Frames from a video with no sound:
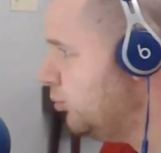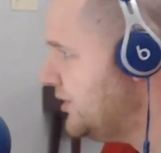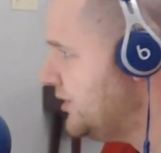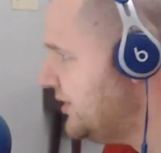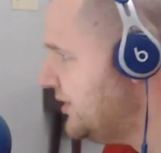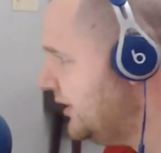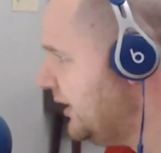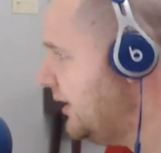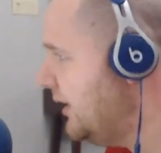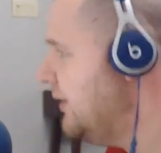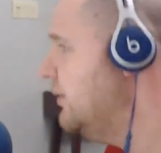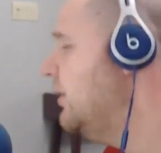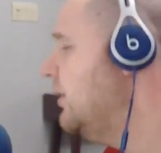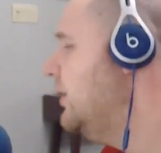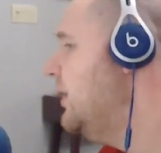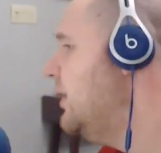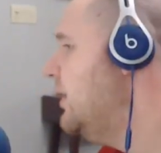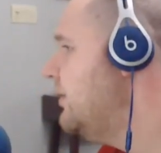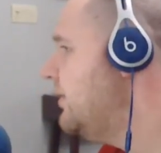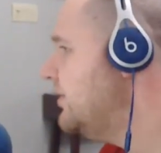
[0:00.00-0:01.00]
once again,
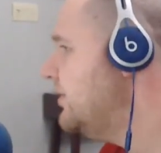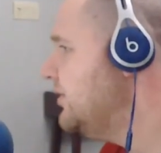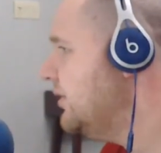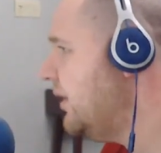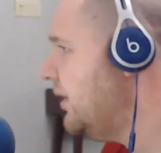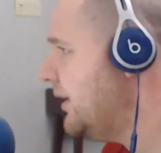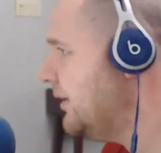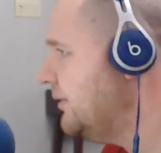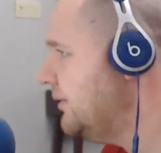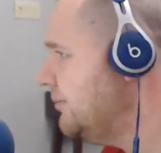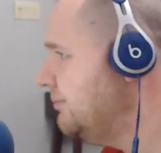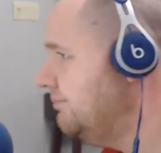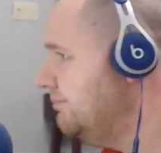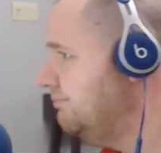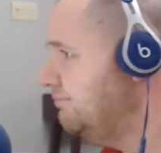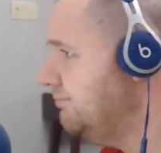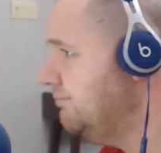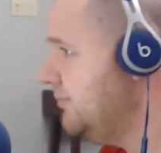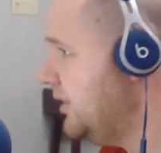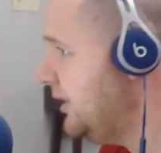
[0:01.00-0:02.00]
there's a lot of,
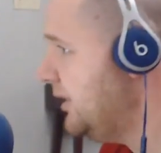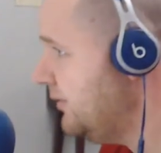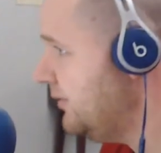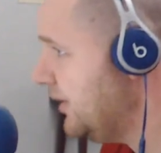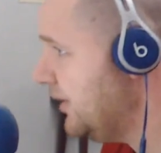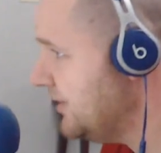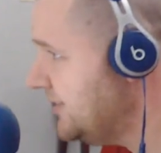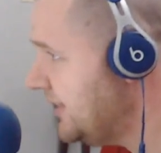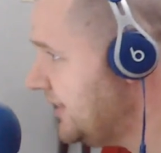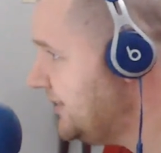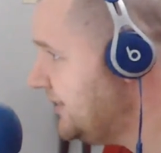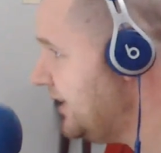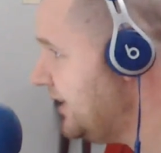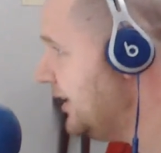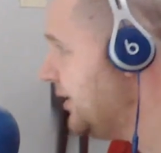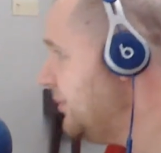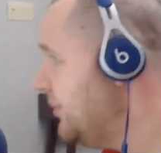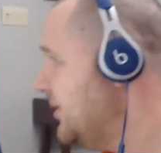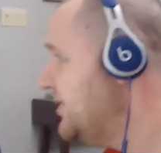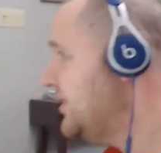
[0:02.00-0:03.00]
you know, you got
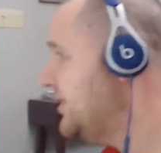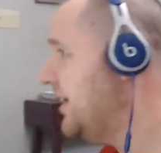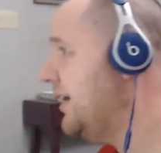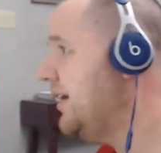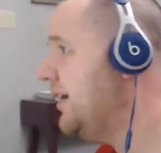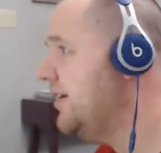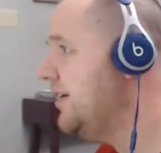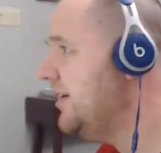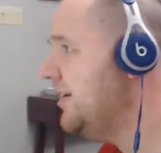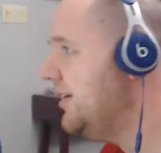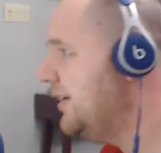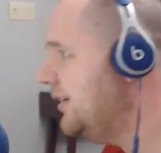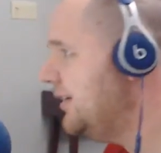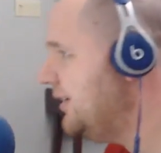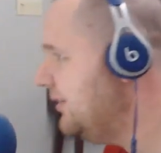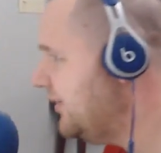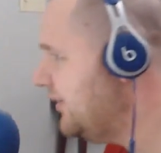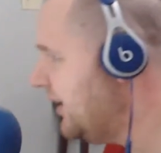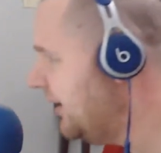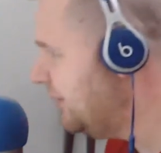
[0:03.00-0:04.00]
Santiago Mosquera,
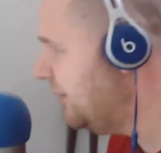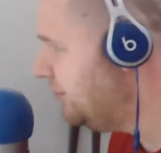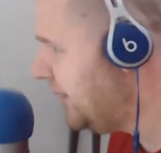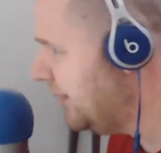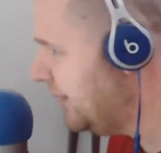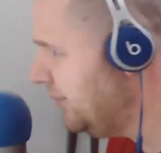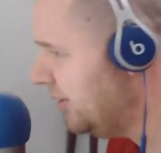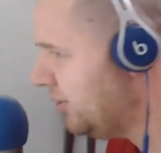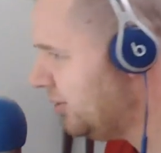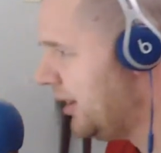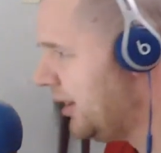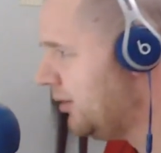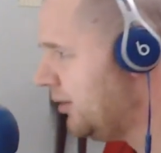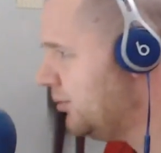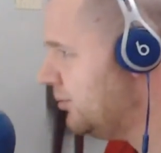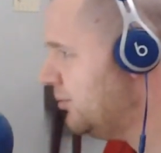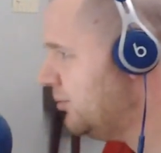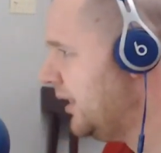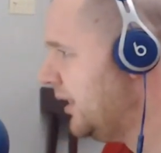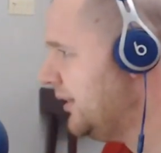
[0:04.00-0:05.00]
you've got Pablo
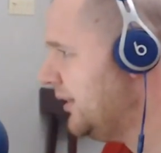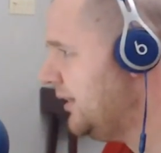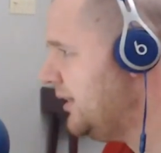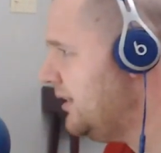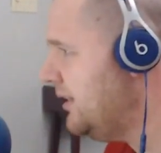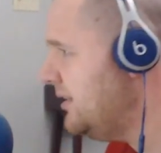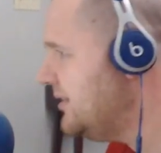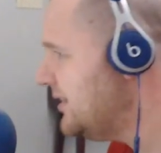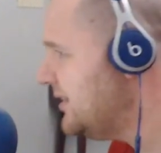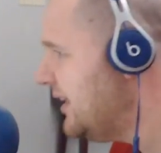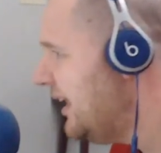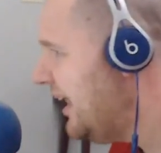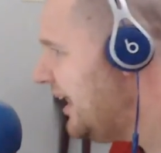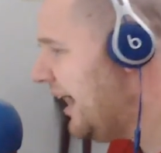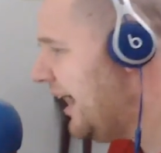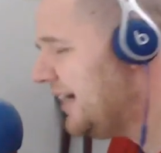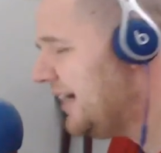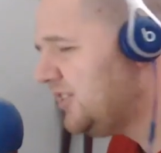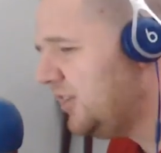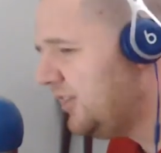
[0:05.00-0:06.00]
Ranguiz.
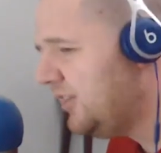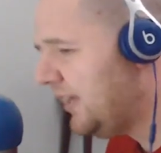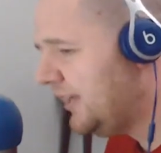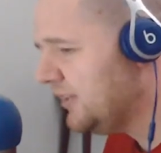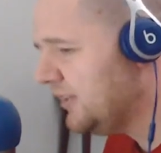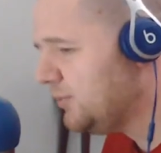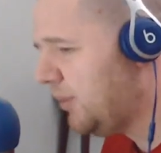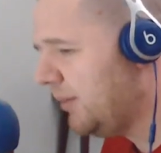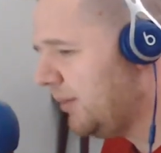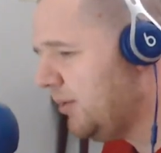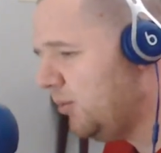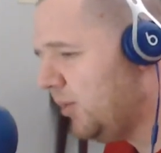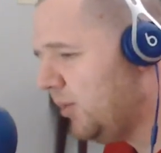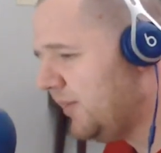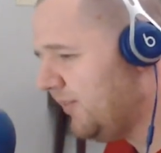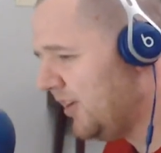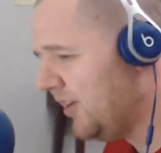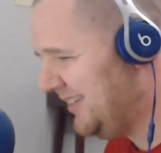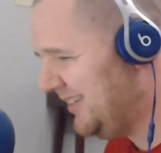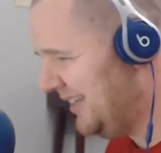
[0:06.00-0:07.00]
I actually think it's probably one
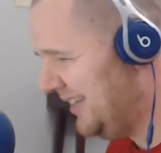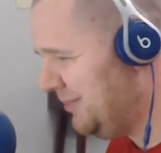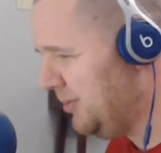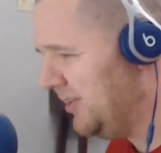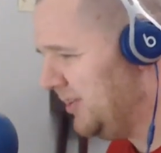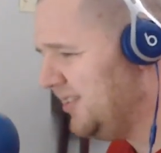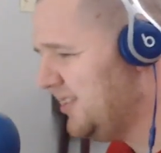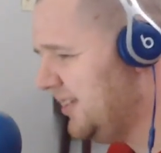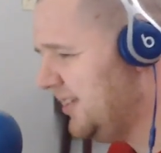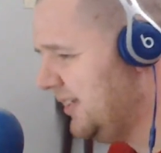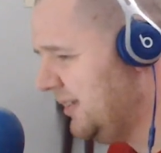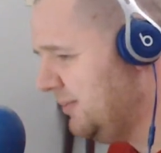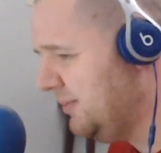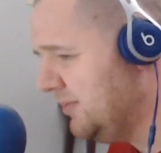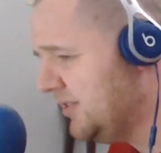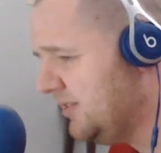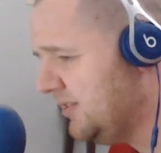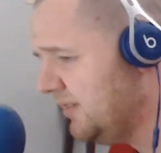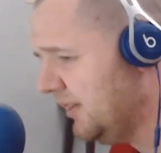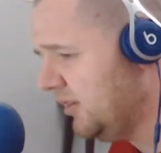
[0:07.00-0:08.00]
of our deepest
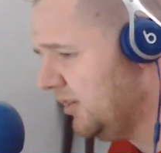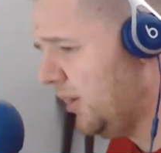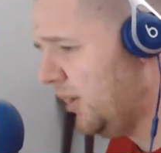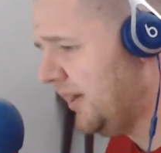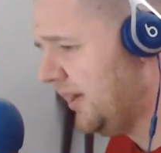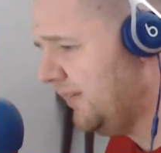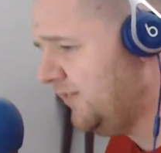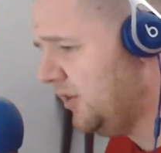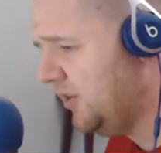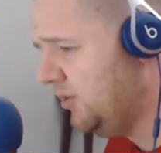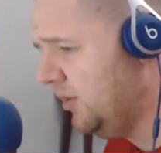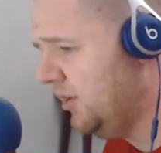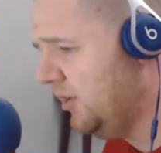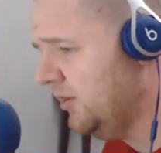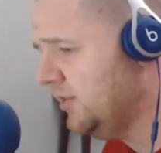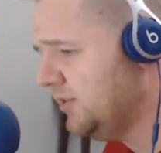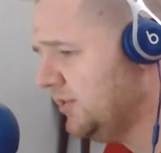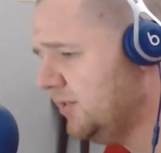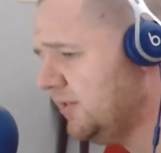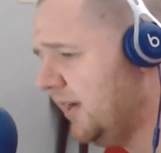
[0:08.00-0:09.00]
teams in quite a few
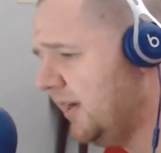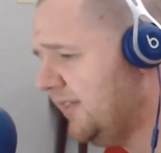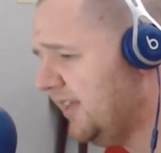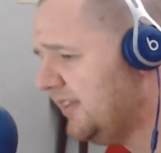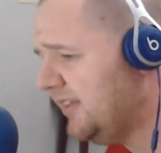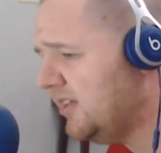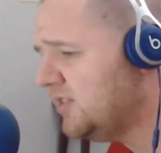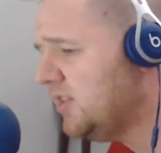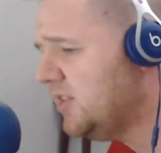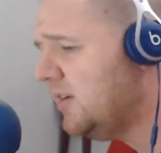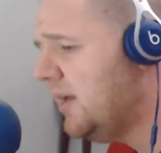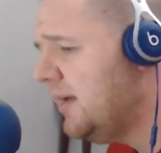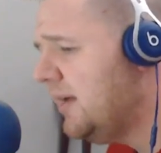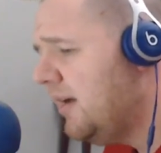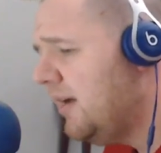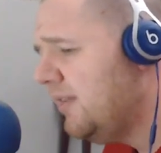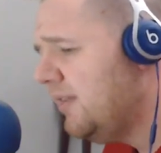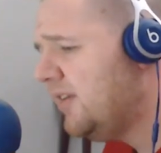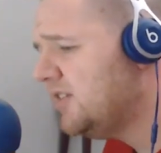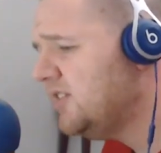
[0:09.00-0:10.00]
years. I think there's
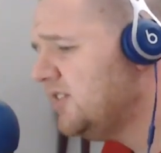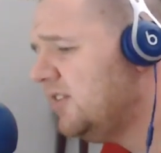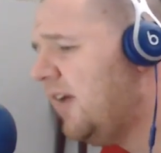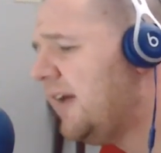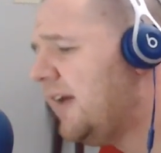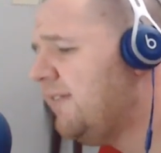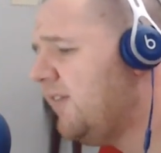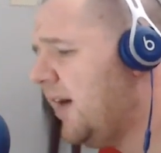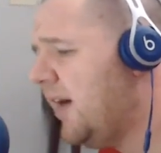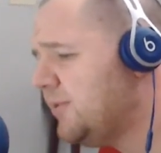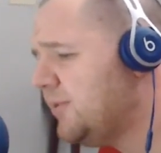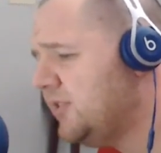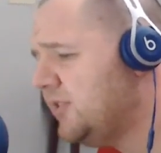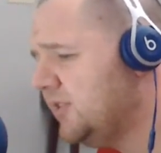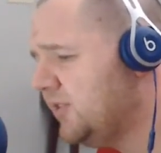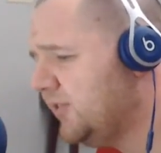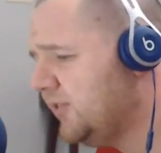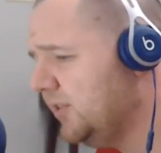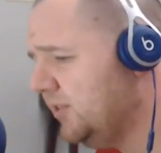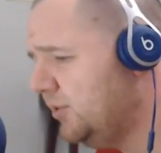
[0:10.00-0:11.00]
a lot of
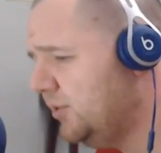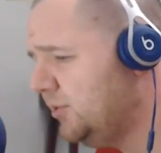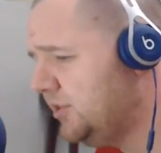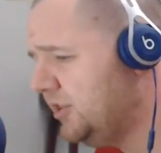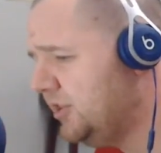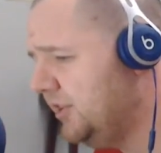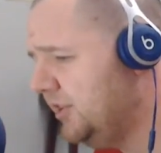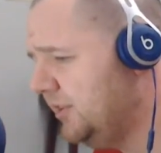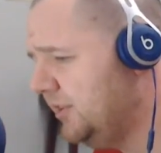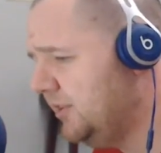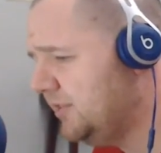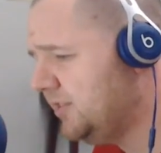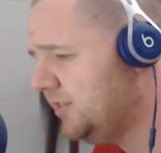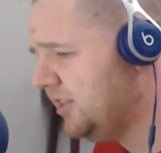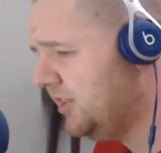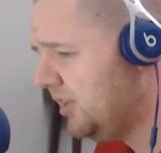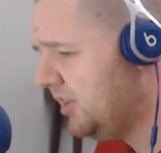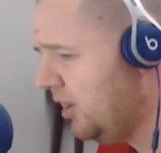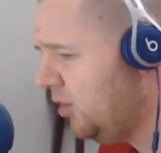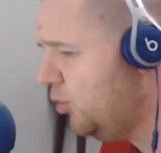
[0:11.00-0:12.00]
options for Lucci
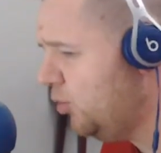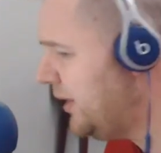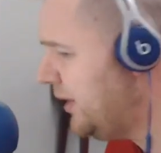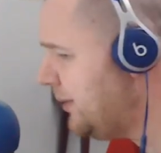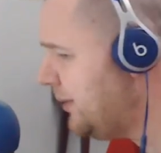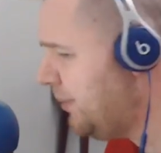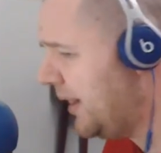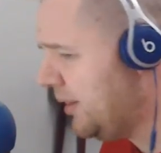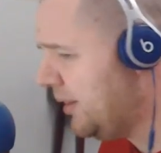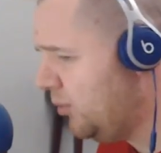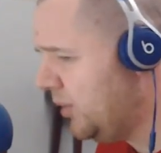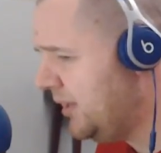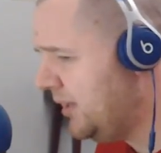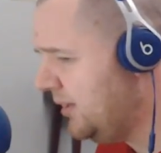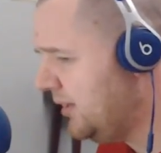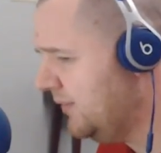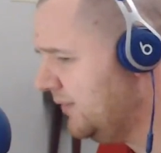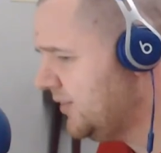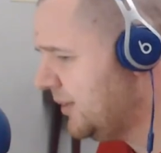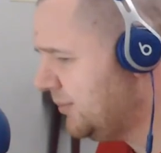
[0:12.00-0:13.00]
to go week by
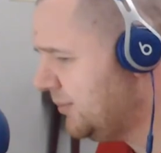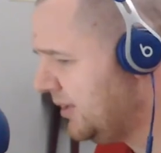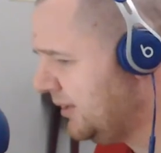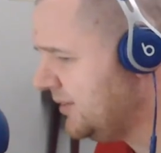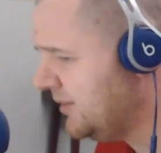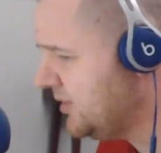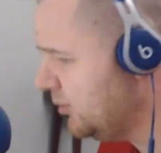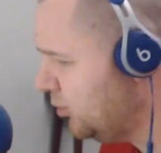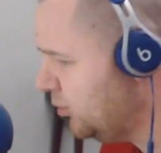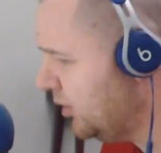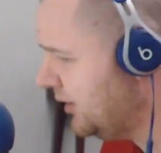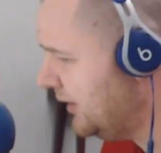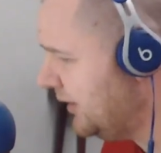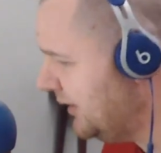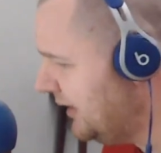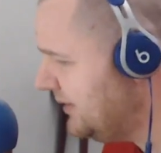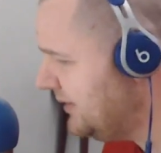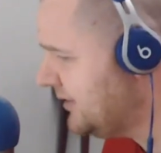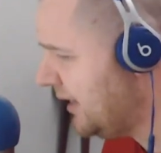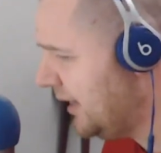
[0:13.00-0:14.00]
week. If something isn't
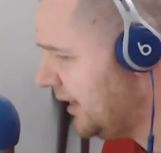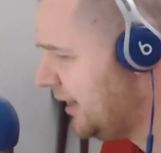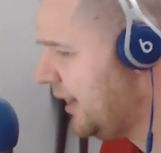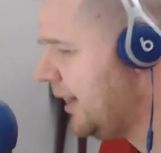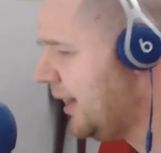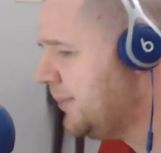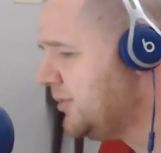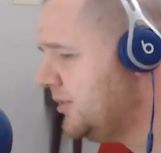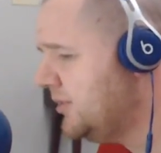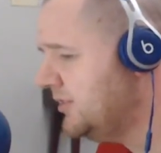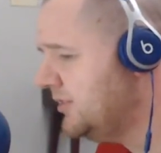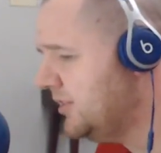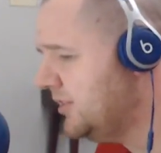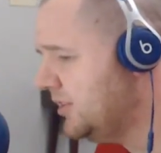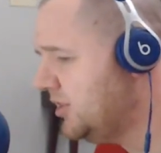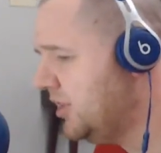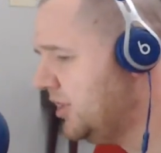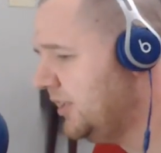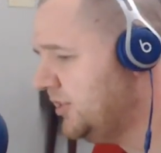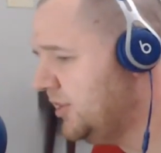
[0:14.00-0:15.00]
working, he's got options
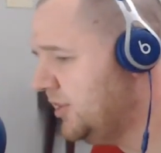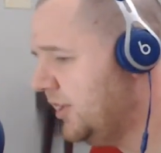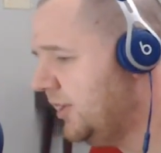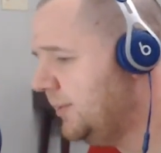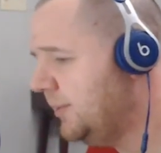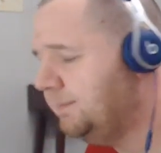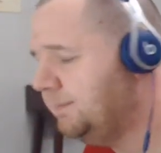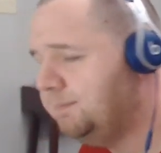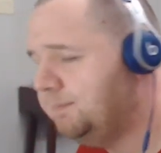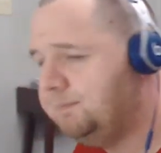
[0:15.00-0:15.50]
to change it up.